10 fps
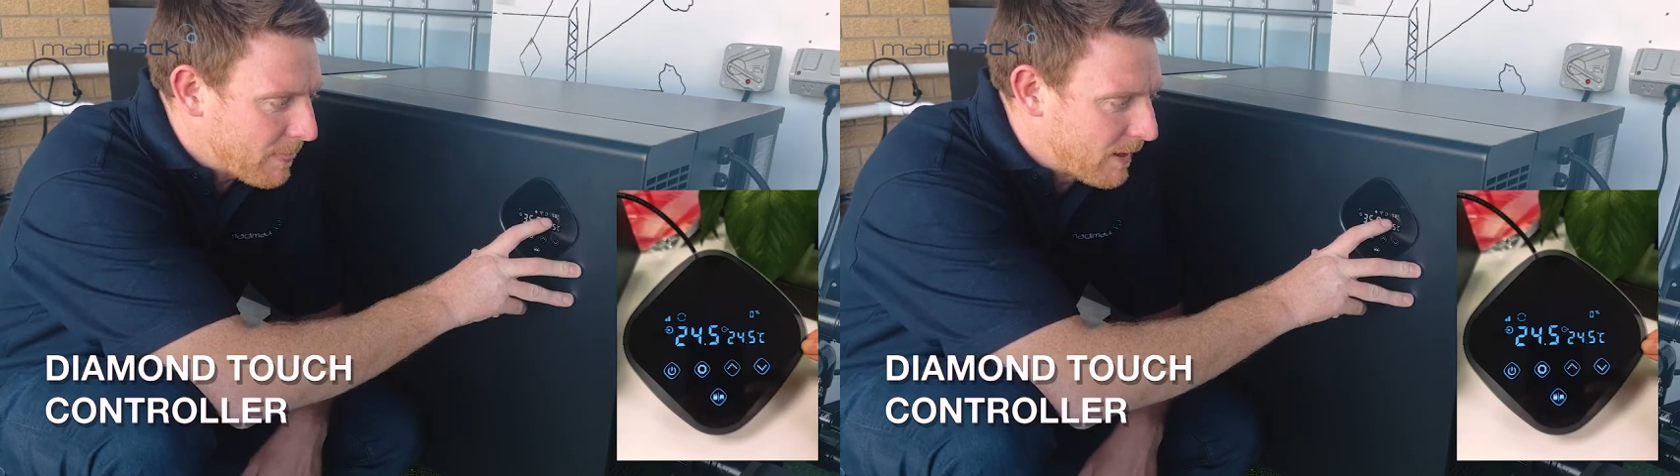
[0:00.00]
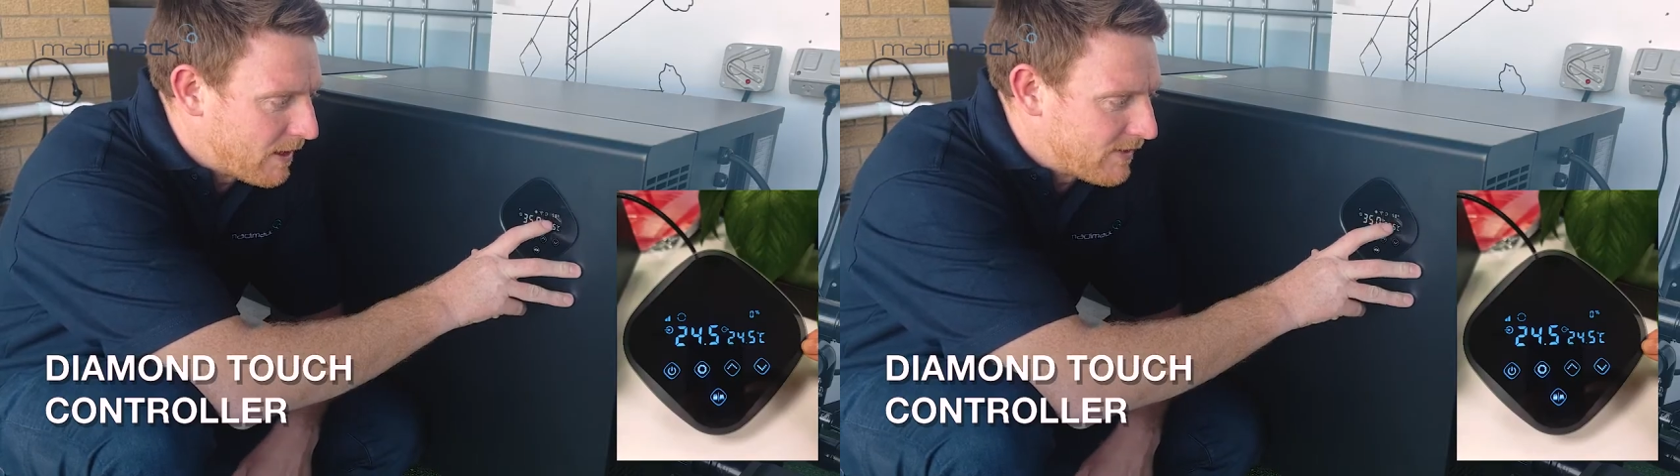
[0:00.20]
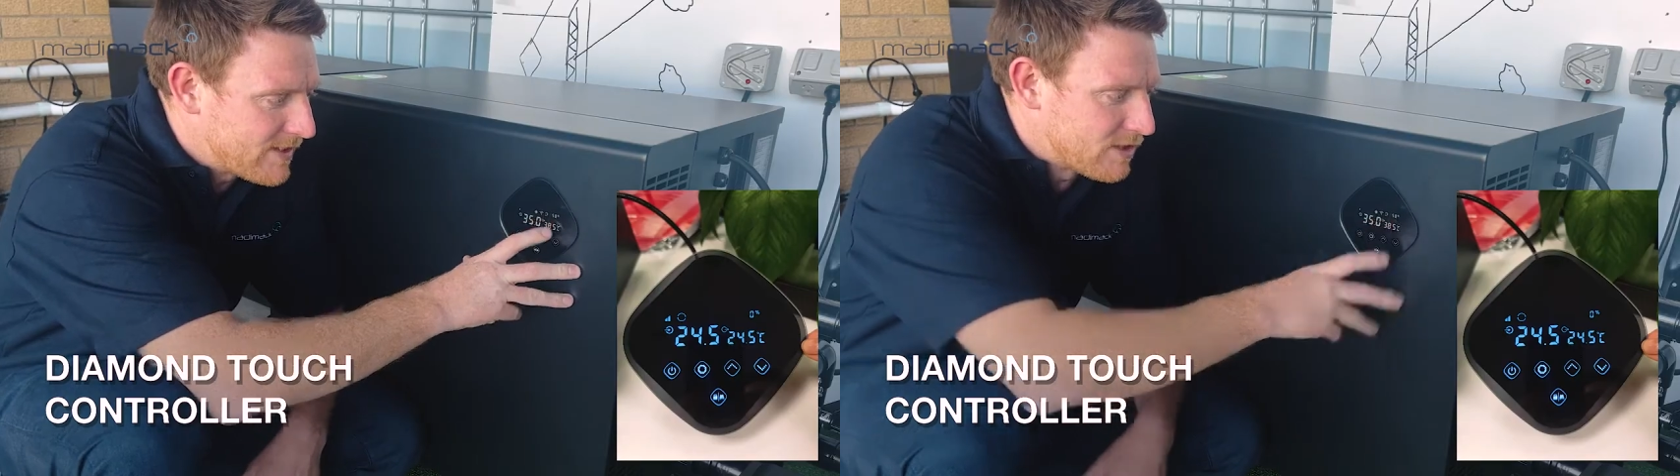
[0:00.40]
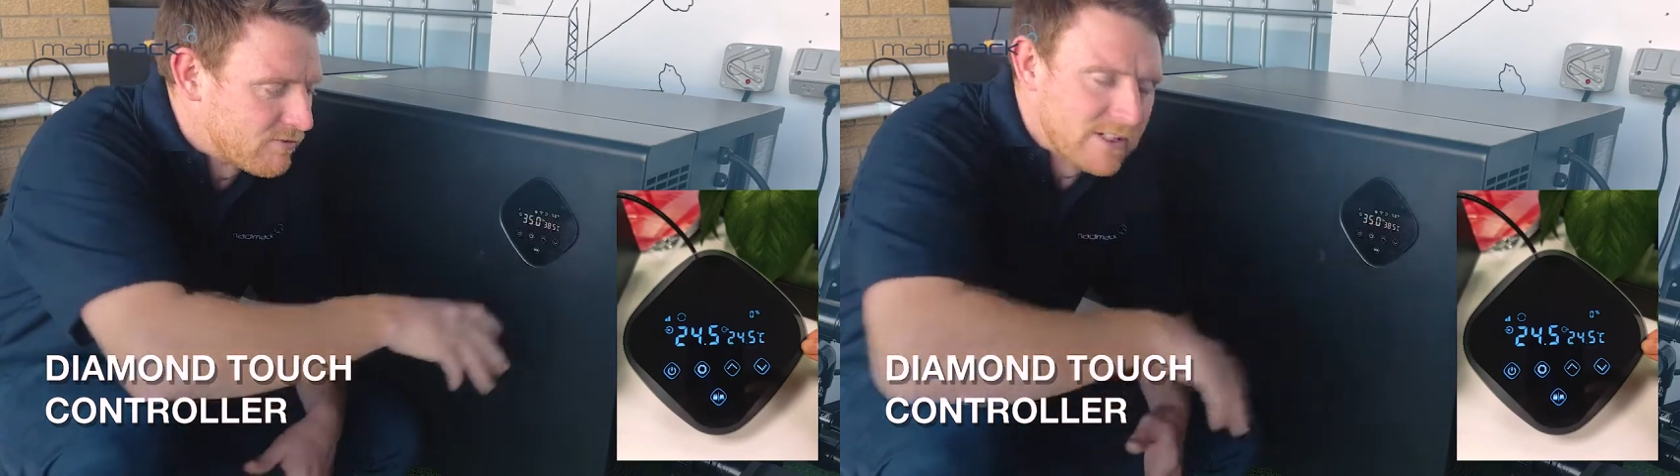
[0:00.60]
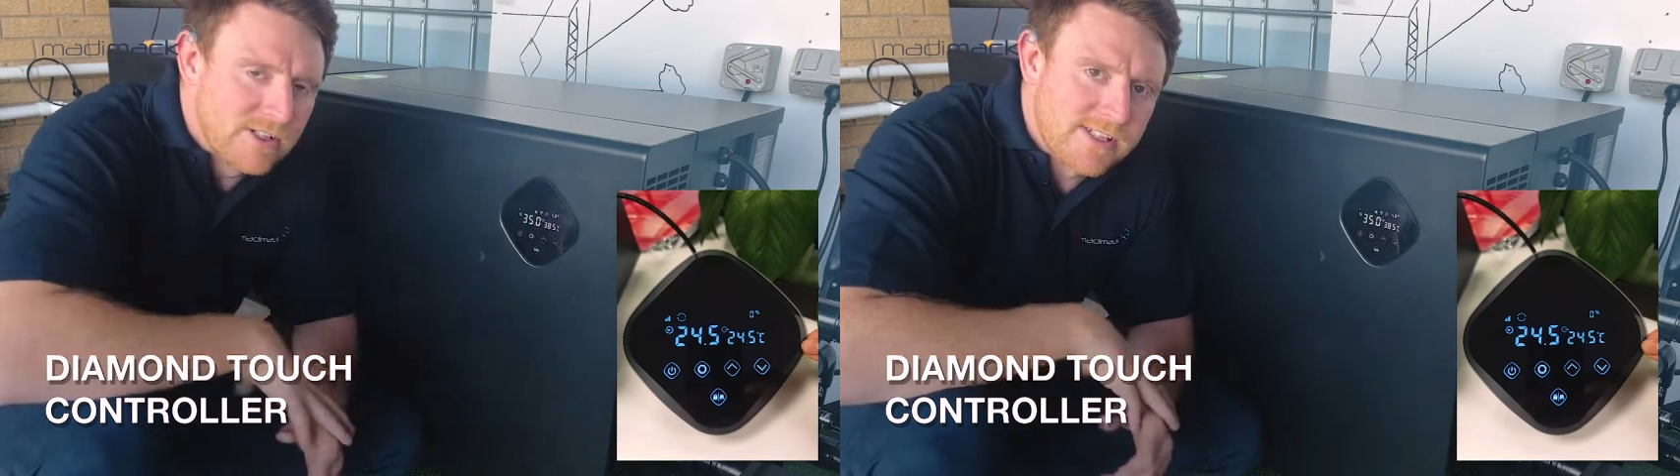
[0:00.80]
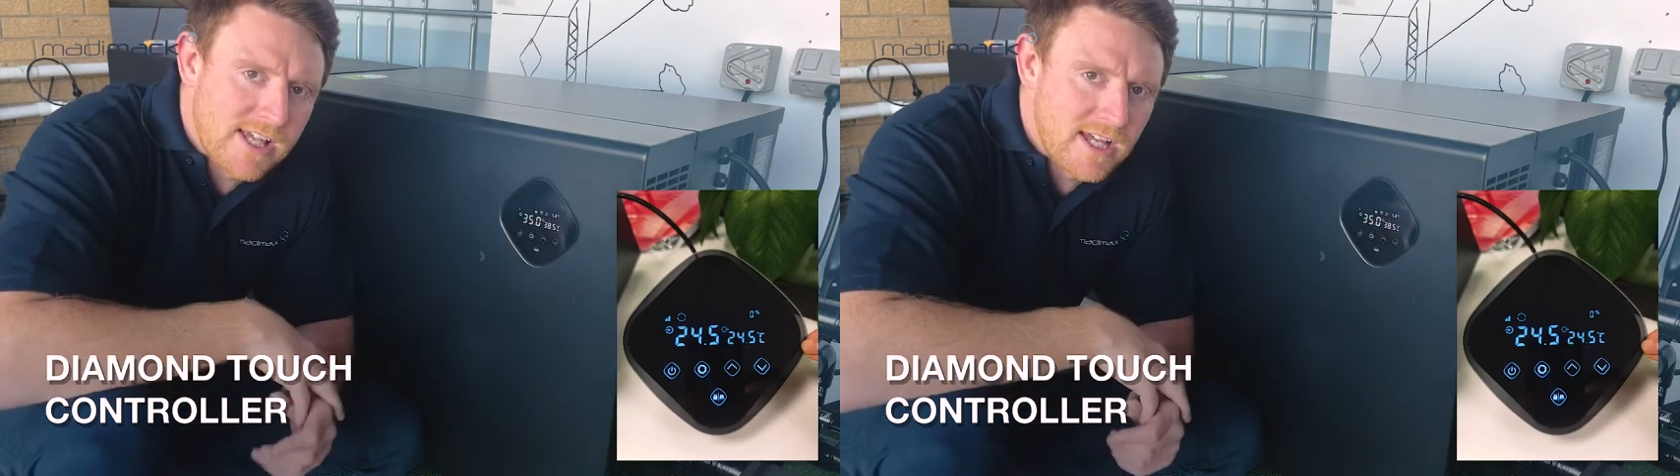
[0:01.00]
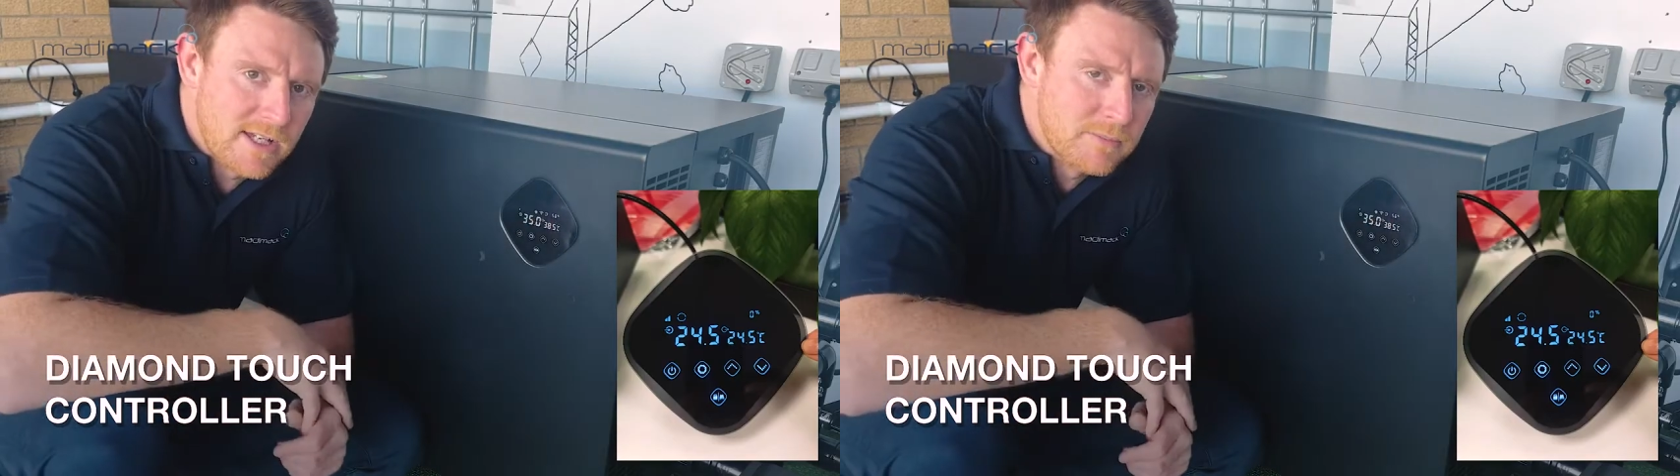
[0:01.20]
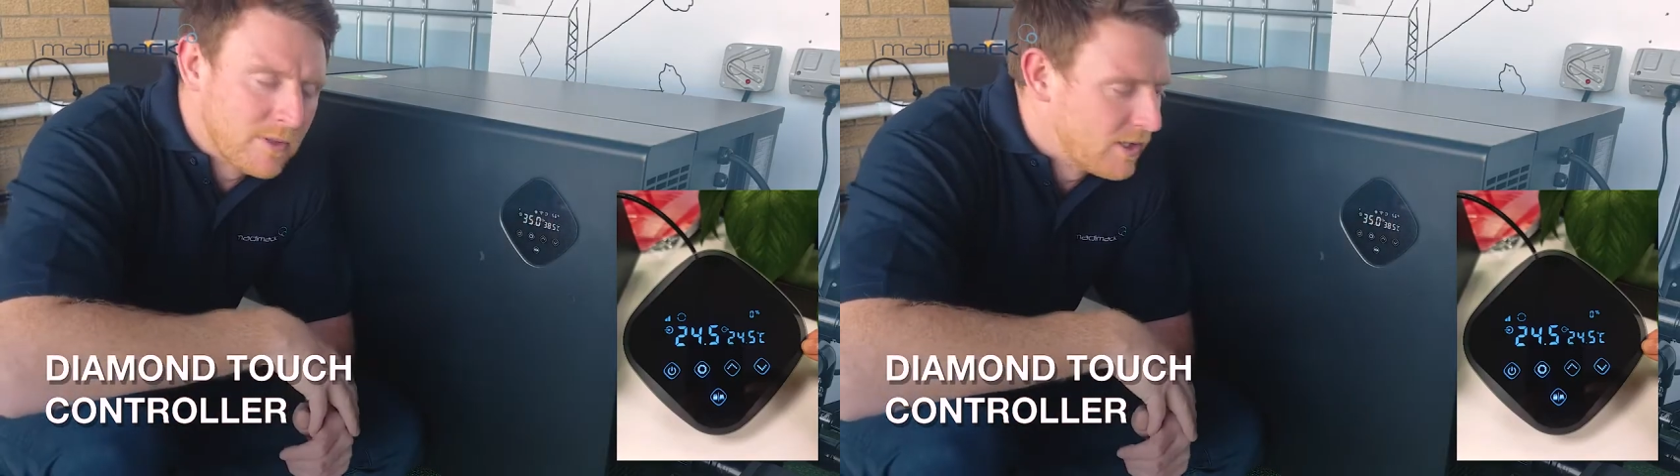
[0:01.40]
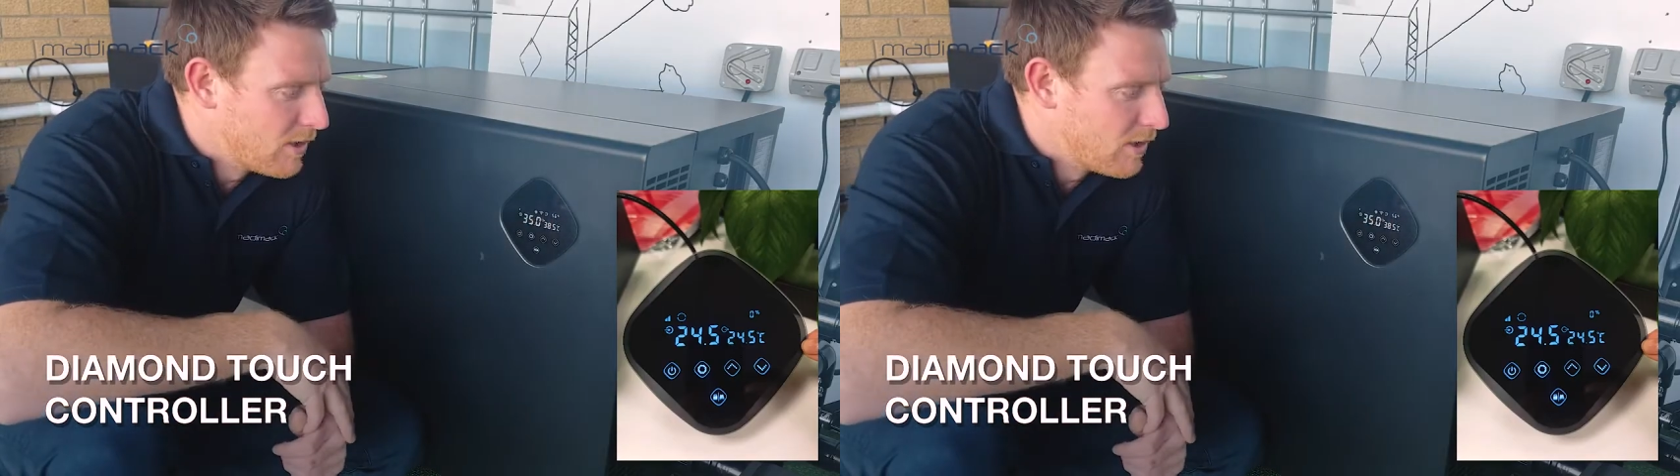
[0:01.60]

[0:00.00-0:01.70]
This is a real-time